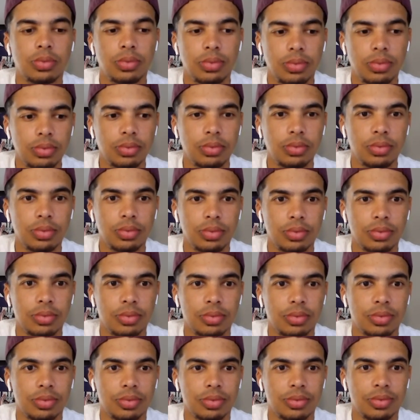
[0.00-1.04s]

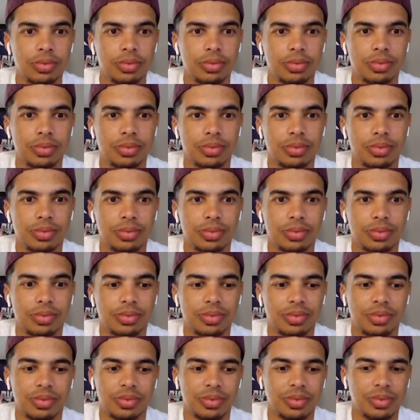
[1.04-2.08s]

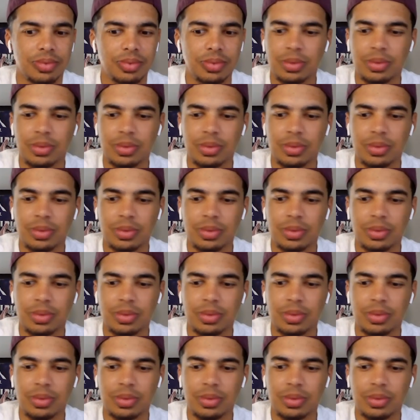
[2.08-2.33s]
[no speech]